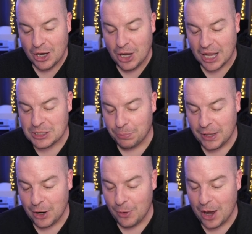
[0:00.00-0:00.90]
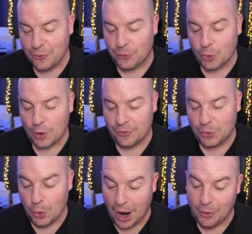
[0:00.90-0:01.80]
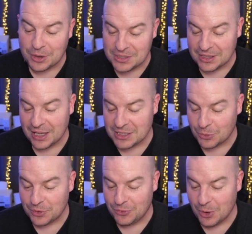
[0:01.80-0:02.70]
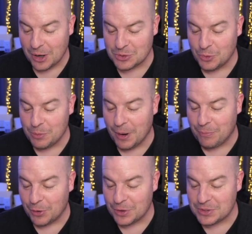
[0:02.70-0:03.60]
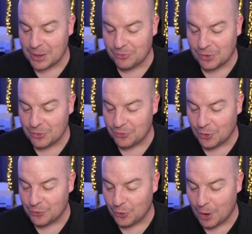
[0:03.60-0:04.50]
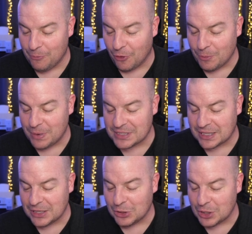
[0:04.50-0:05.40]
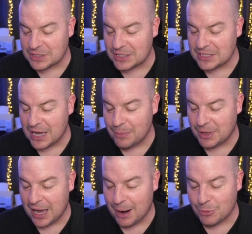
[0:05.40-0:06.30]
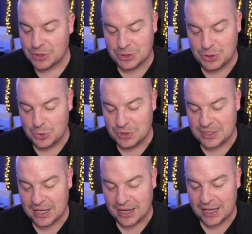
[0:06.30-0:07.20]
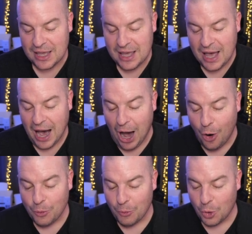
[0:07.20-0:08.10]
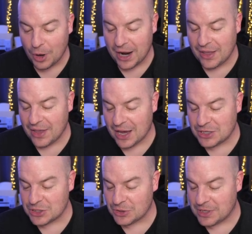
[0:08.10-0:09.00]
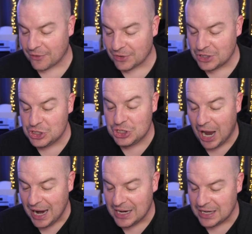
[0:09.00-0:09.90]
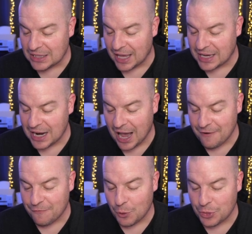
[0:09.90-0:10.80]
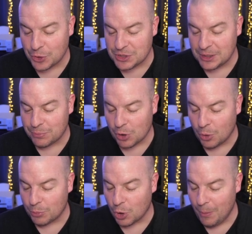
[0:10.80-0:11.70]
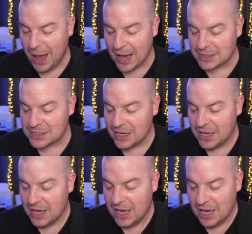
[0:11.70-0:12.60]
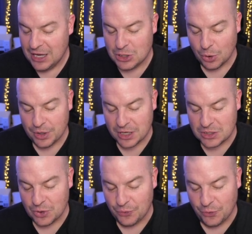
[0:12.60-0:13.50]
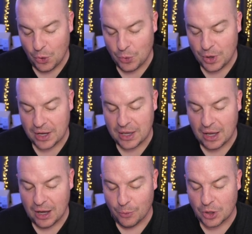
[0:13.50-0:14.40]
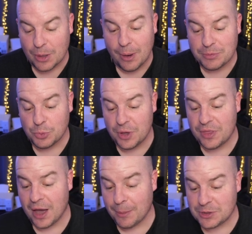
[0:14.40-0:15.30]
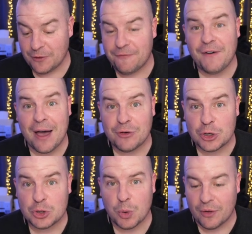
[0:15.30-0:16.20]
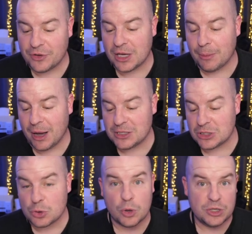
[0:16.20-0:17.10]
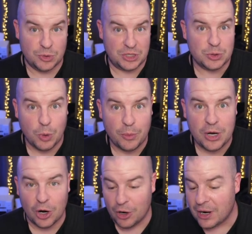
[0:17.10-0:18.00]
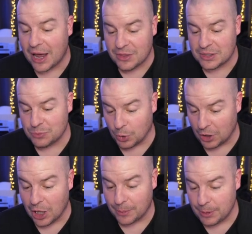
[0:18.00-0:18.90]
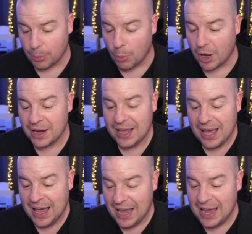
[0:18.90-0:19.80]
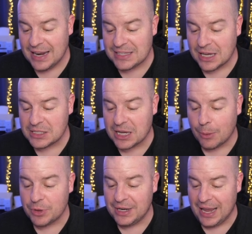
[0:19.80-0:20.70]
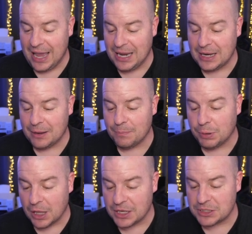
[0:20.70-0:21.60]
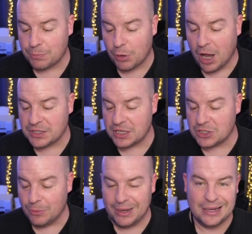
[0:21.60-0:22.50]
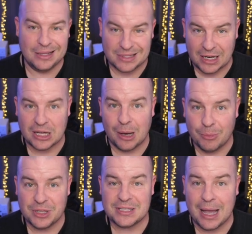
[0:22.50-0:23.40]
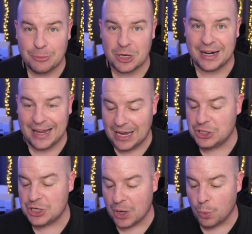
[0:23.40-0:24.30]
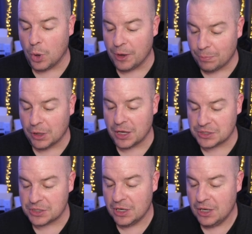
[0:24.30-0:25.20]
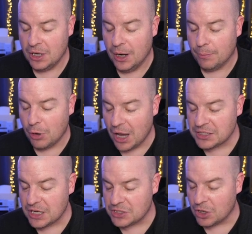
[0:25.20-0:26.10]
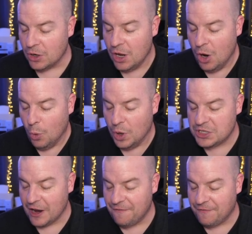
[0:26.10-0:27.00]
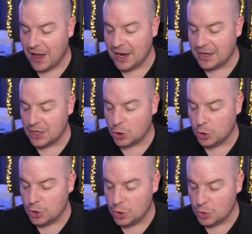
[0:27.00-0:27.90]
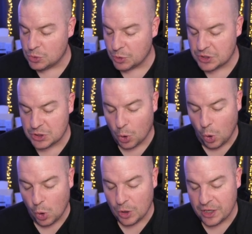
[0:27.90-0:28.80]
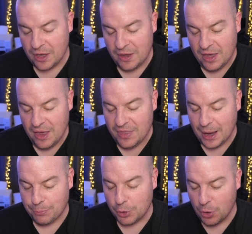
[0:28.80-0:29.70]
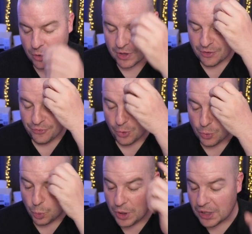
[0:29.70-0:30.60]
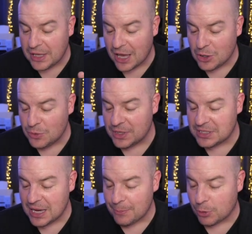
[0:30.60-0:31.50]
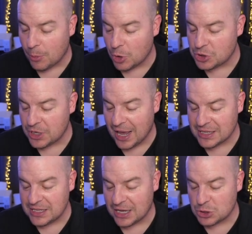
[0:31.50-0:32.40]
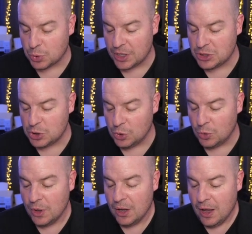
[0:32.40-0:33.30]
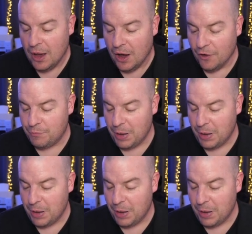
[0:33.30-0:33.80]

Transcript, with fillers: Got to play around for a few hours, he likes the word few hours, with my prototype Fold 4. Phone basically looks the same, cameras do stick out more, and the edges are definitely shiny like an iPhone 13 Pro and Pro Max. He told us the phone uh, will come up with up to 512 gigabytes of storage, which is what we heard and what a lot of people want. And it does come with an 8 plus processor, meaning it's going to come with a Snapdragon 8 Gen 1 plus processor, which I find good news was told that pre-ordering the phone will get you the same promotion as the S22 of